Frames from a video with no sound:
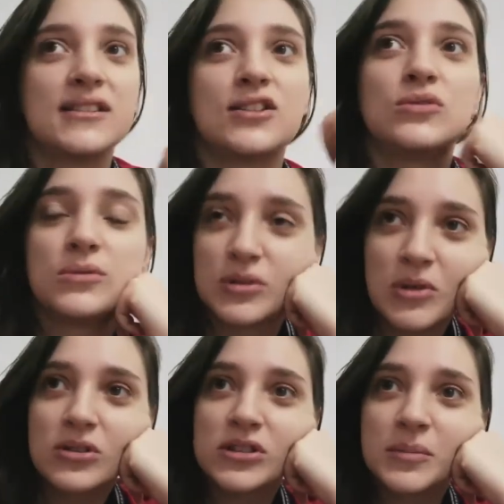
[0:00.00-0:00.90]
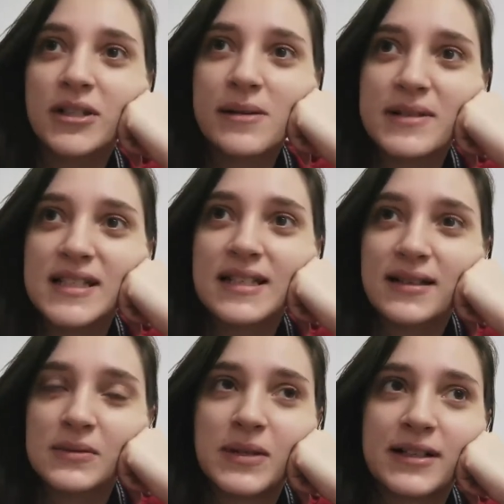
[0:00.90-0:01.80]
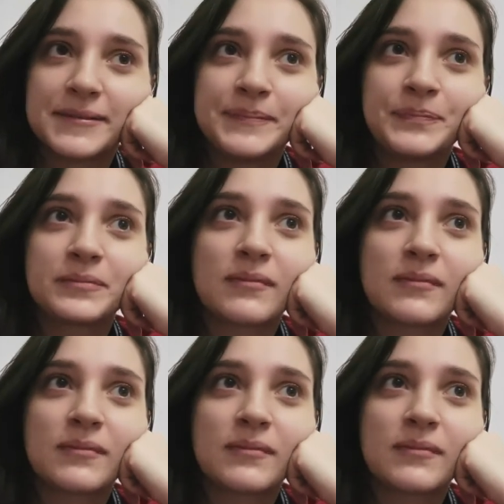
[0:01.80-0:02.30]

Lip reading: so tomorrow's a pretty busy day as well,